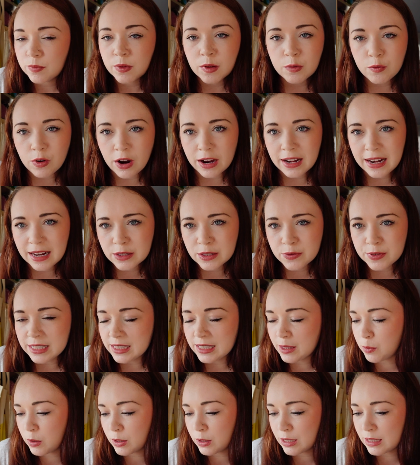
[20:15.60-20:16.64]
Right, let's read
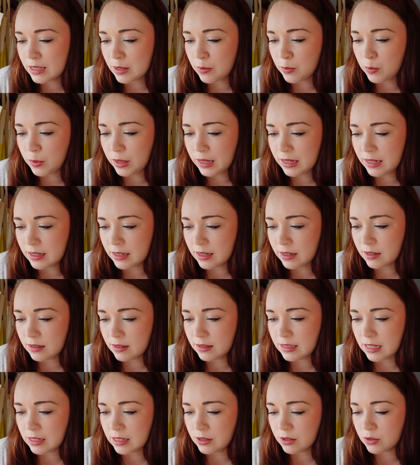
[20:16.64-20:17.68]
the ones that we
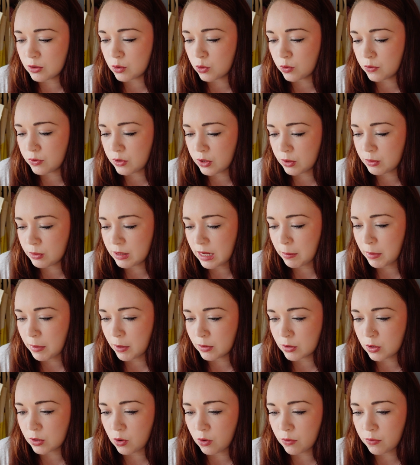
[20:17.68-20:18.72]
didn't sort of do
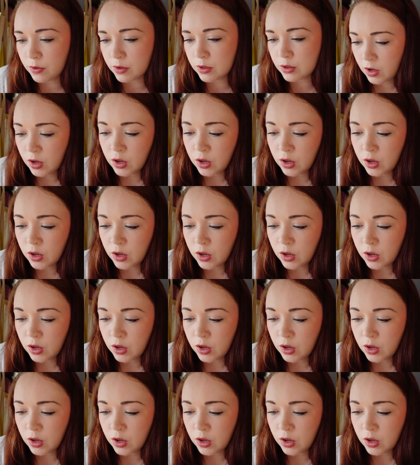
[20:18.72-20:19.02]
demos of.